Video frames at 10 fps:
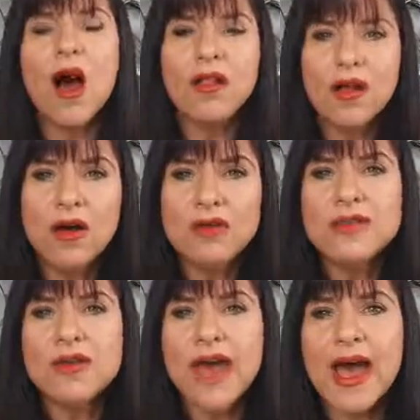I'll
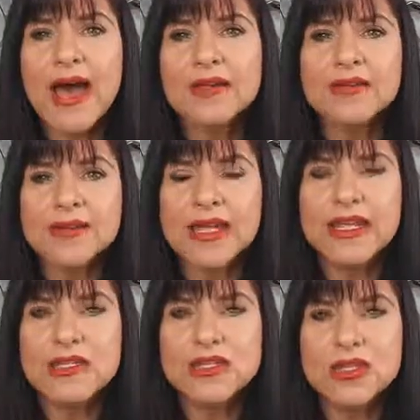also add a
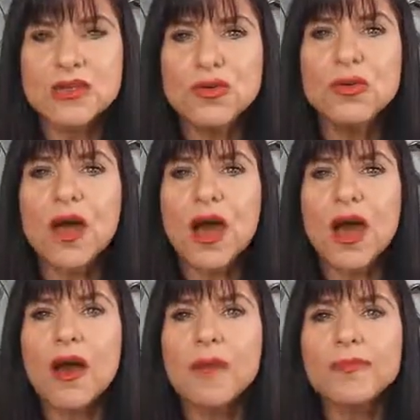link to
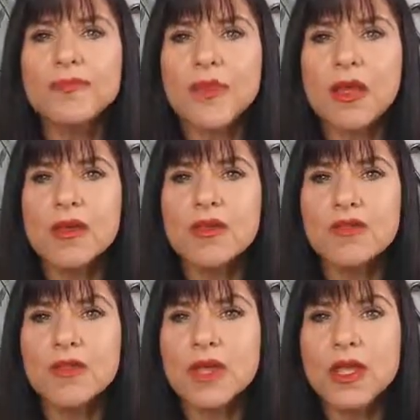
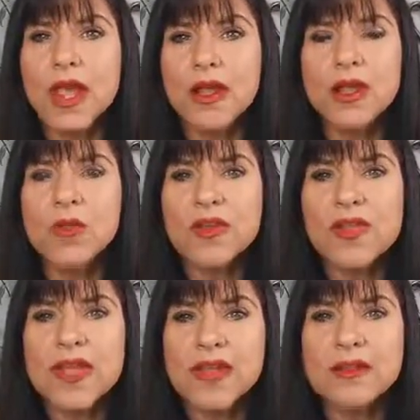the area where
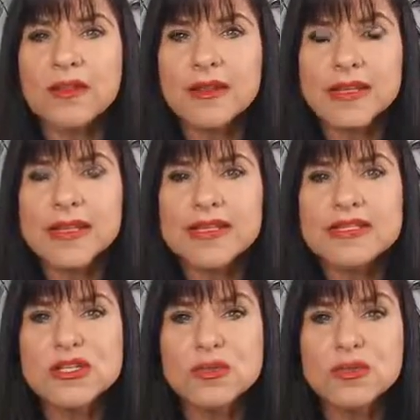they can click
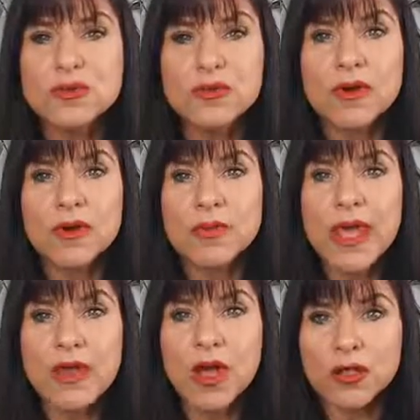to
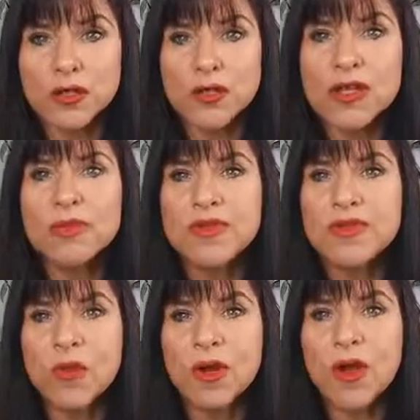get alerted
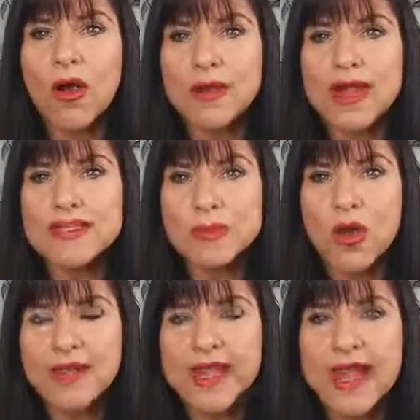before our next
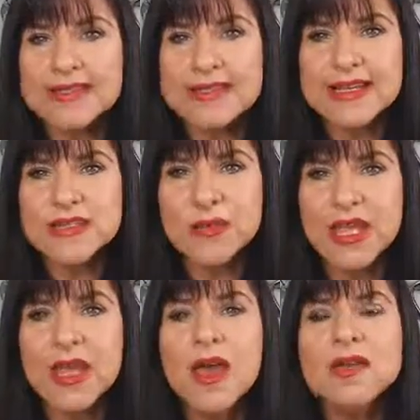broadcast next
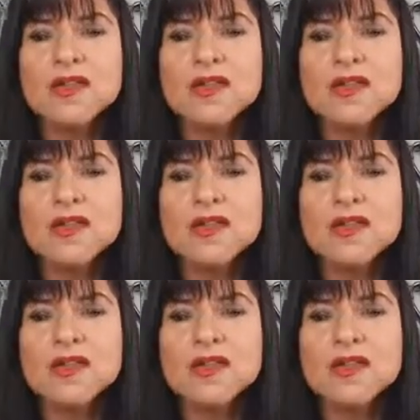week.